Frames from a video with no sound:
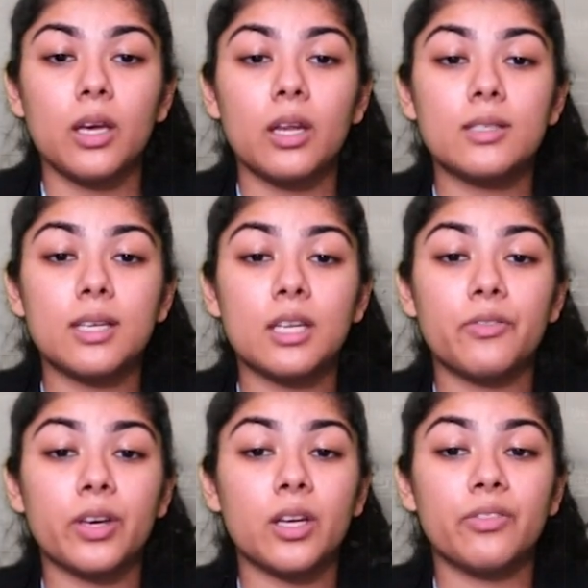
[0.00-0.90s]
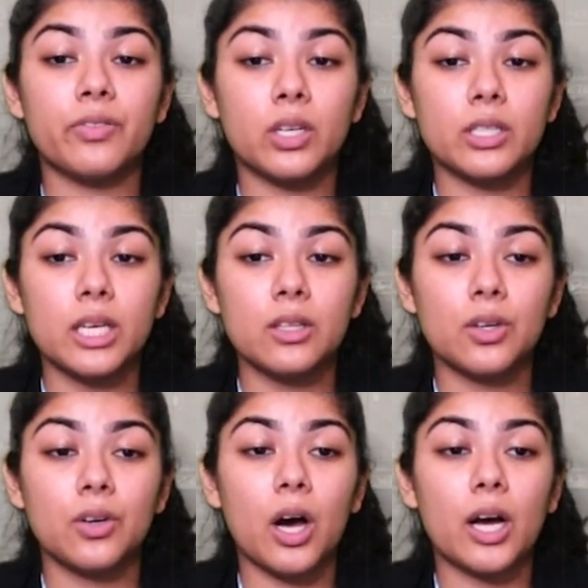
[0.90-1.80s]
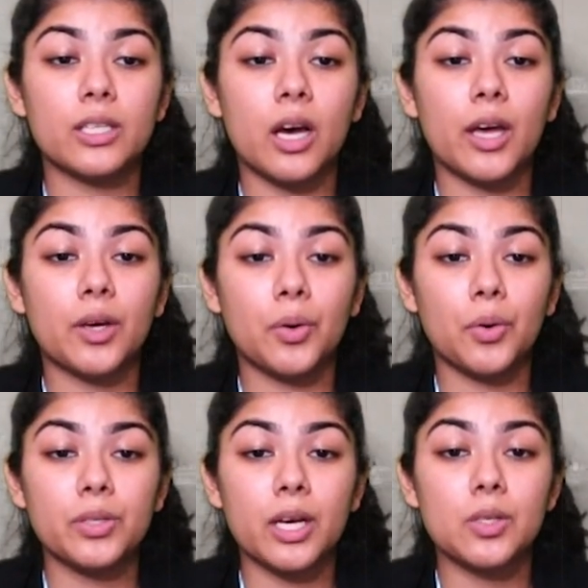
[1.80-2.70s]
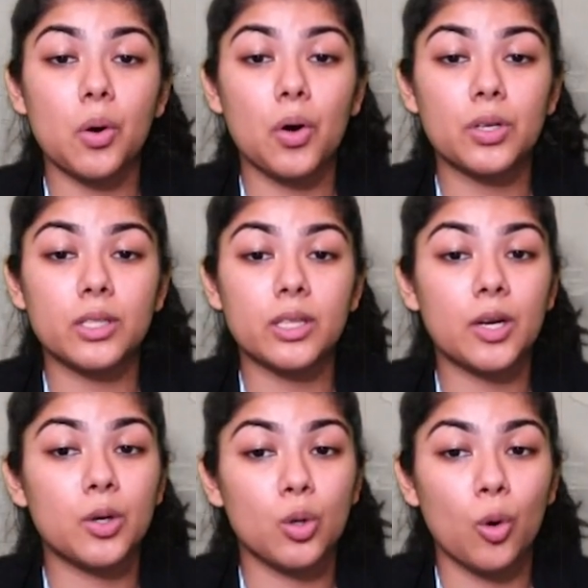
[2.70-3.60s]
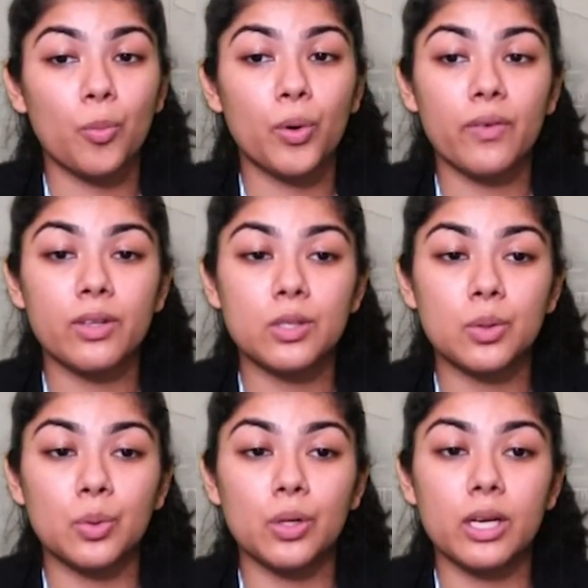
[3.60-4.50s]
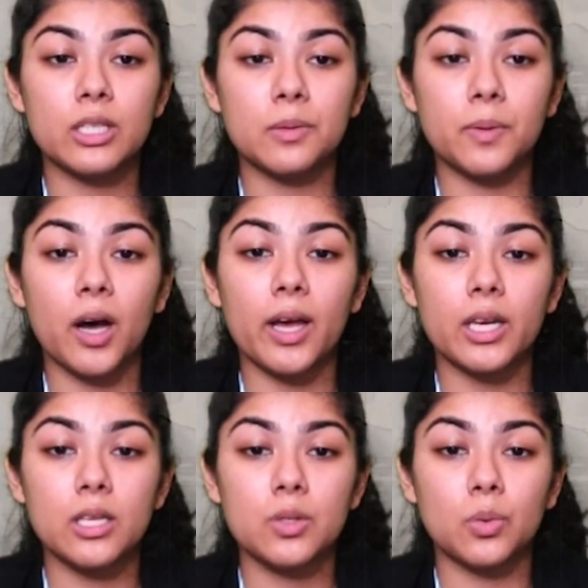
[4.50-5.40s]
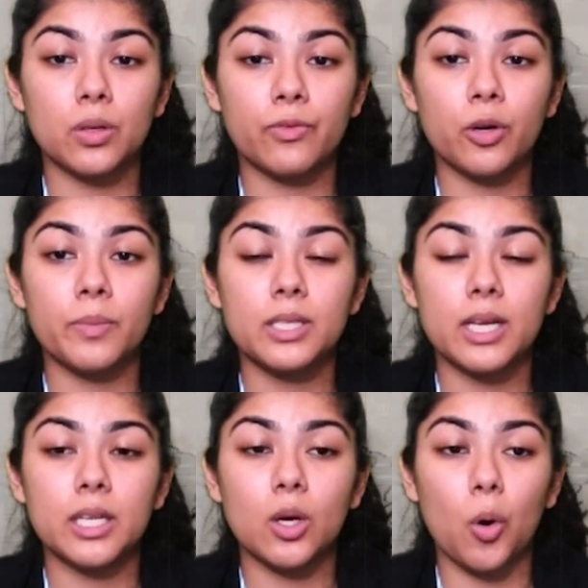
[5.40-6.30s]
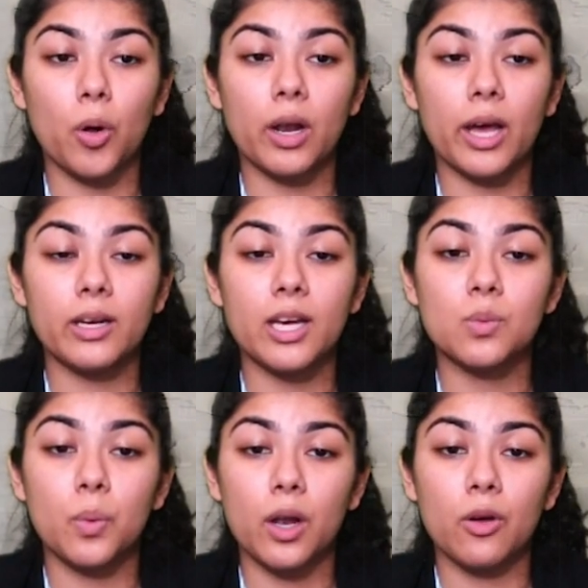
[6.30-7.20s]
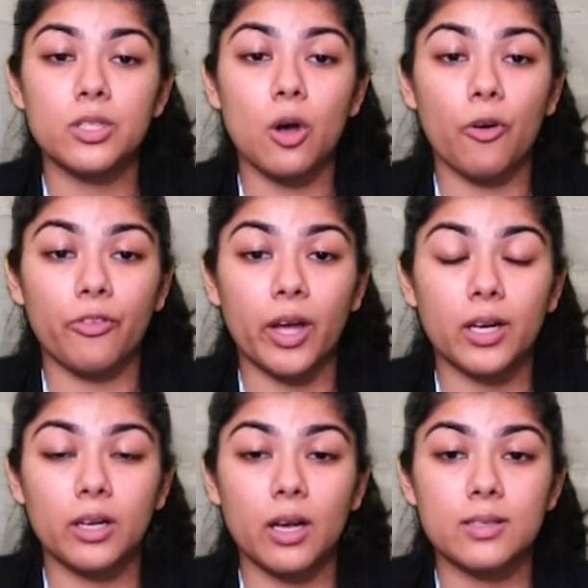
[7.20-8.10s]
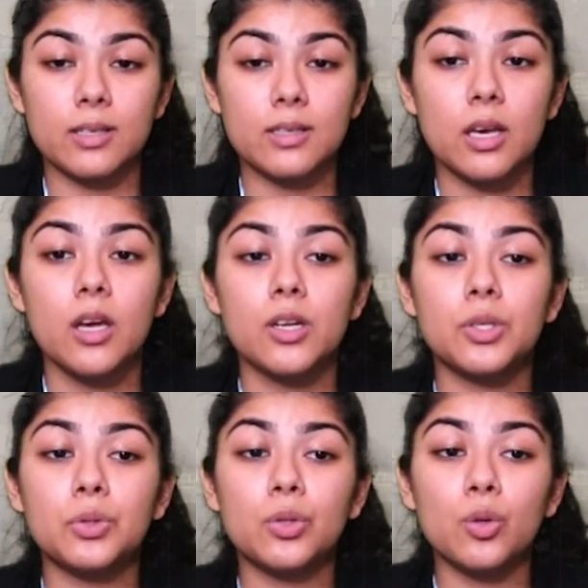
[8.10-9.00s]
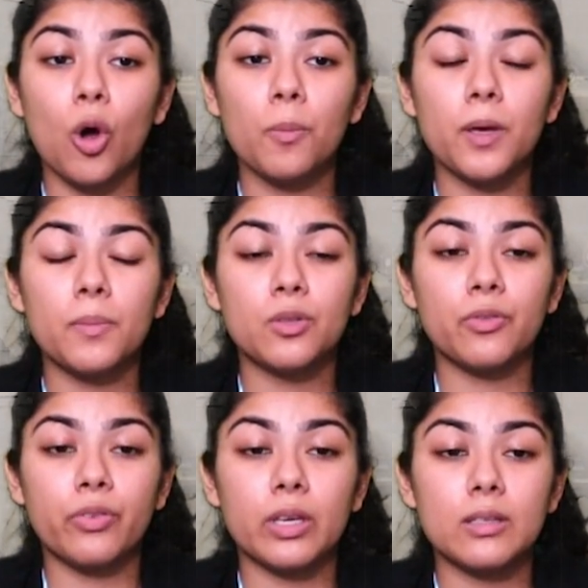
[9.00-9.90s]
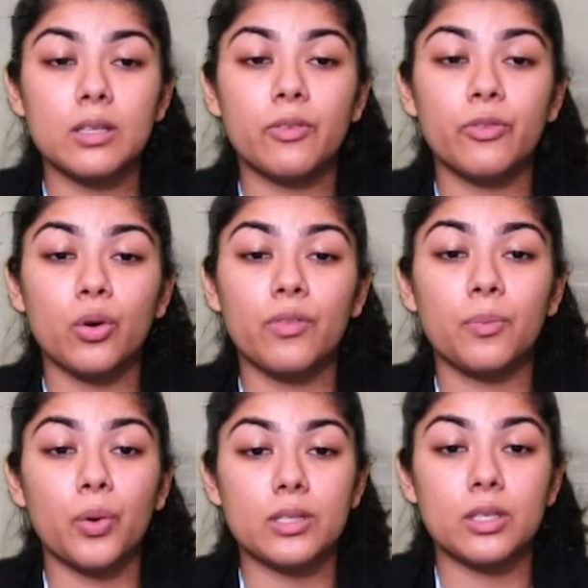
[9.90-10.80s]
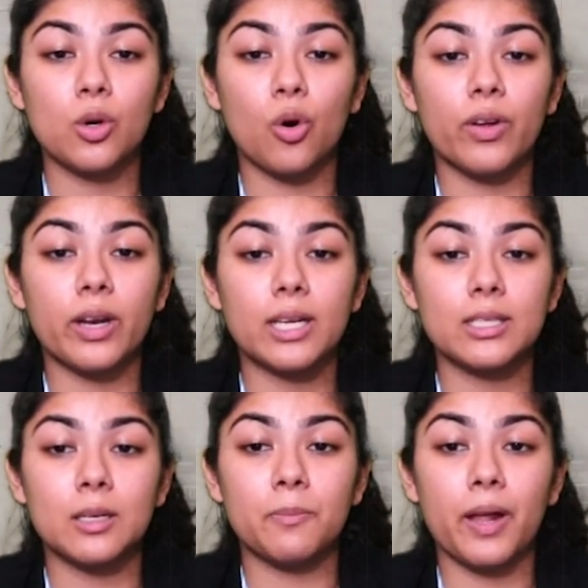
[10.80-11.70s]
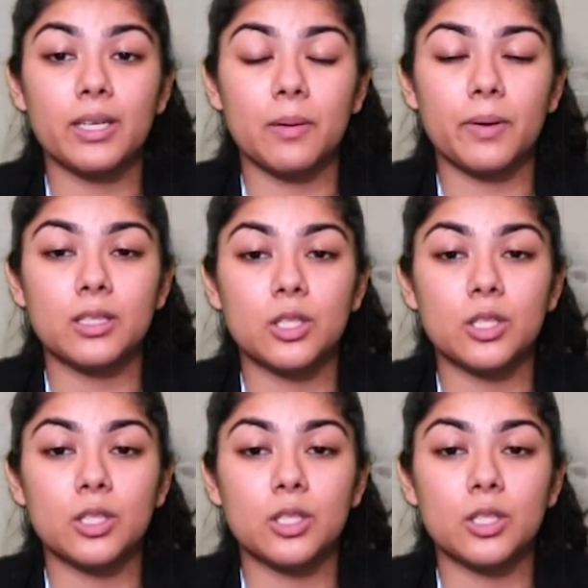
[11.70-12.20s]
In a significant verdict, the Guwahati High Court has ordered that no private school can debar any student from attending online as well as offline classes due to non-payment of fees in view of the present COVID-19 pandemic